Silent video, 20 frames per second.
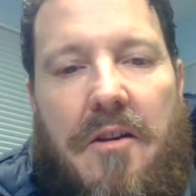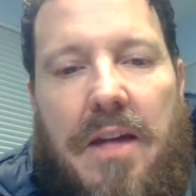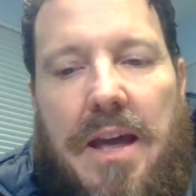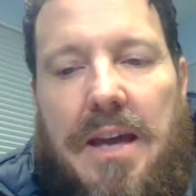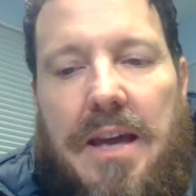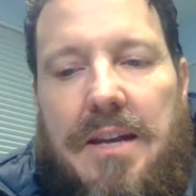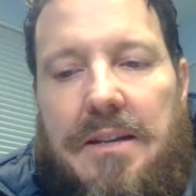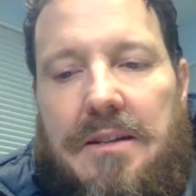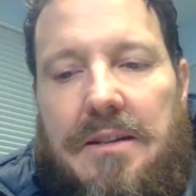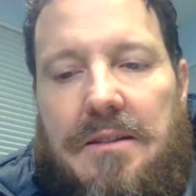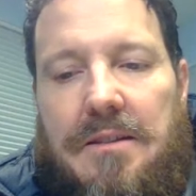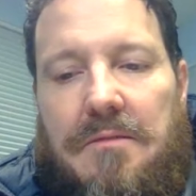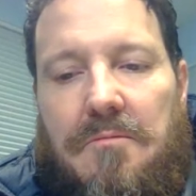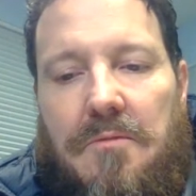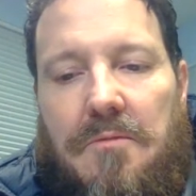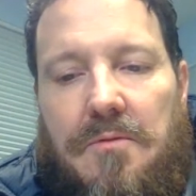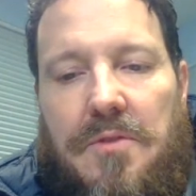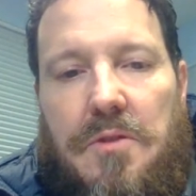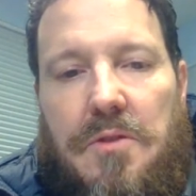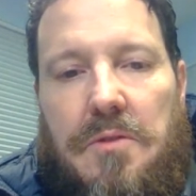edit and
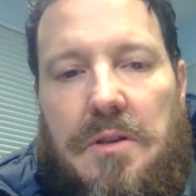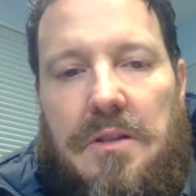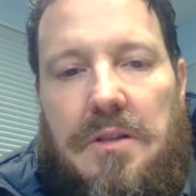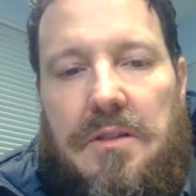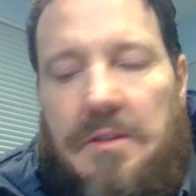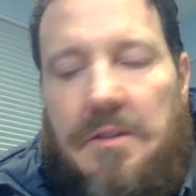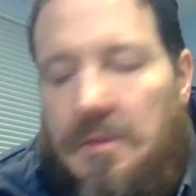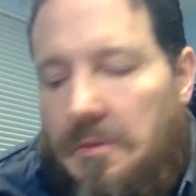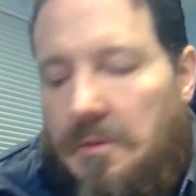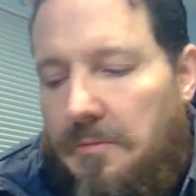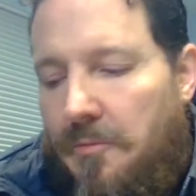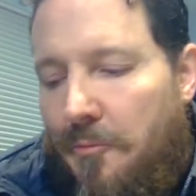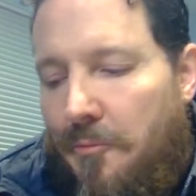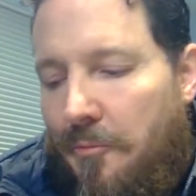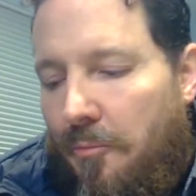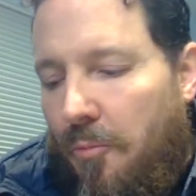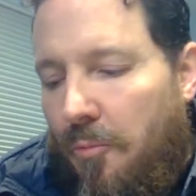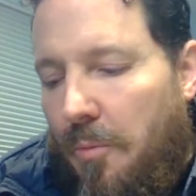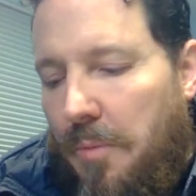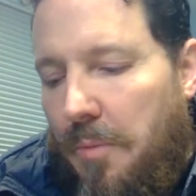review it. So
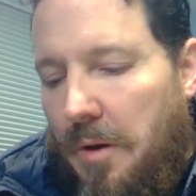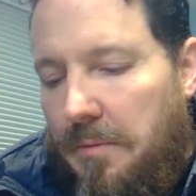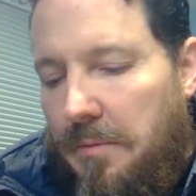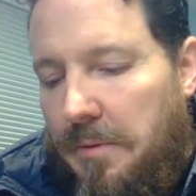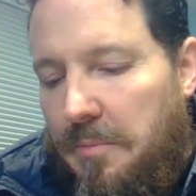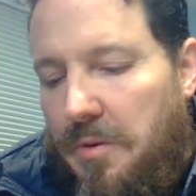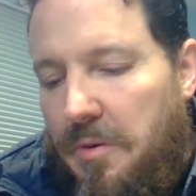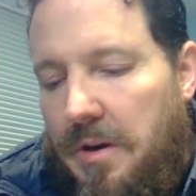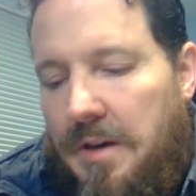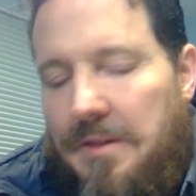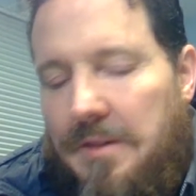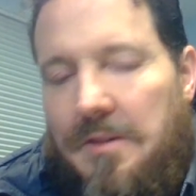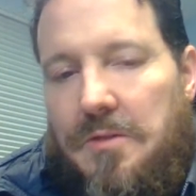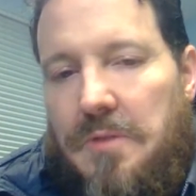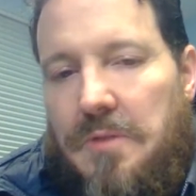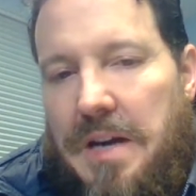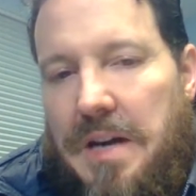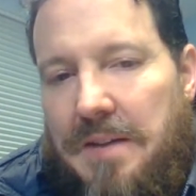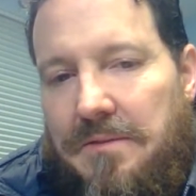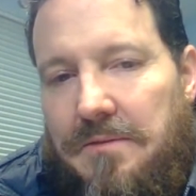we'll probably put out a
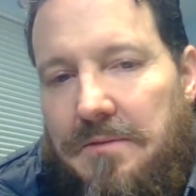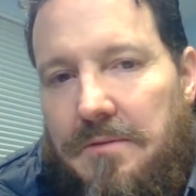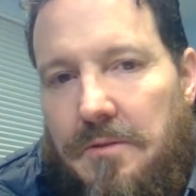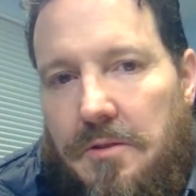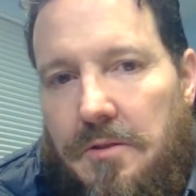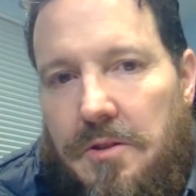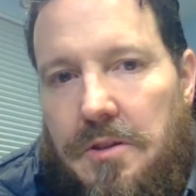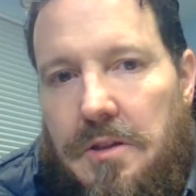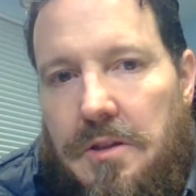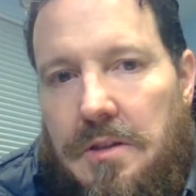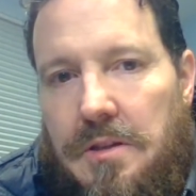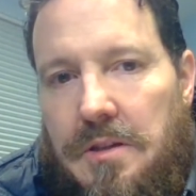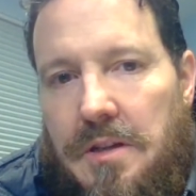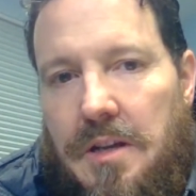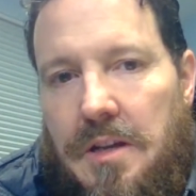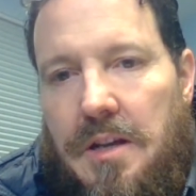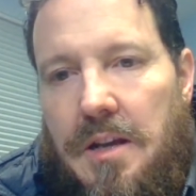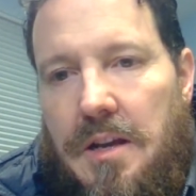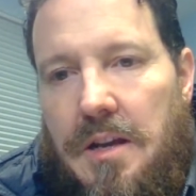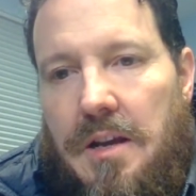draft version
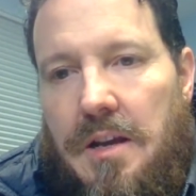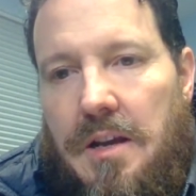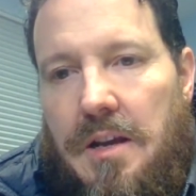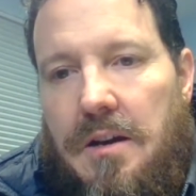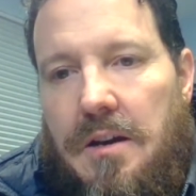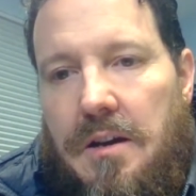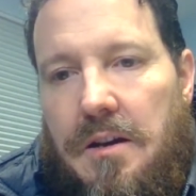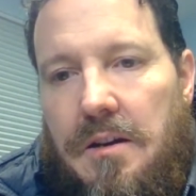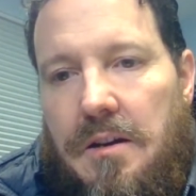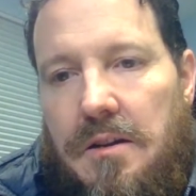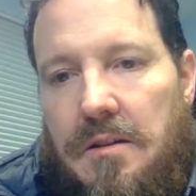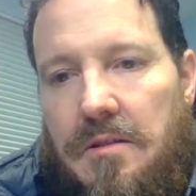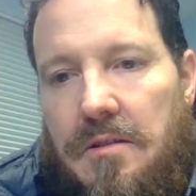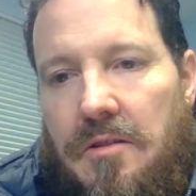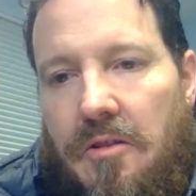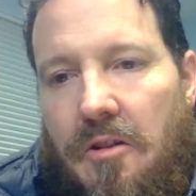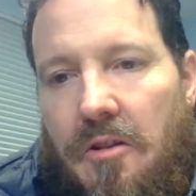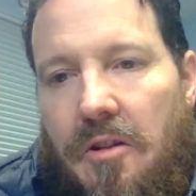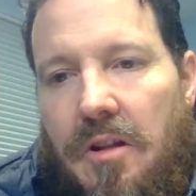at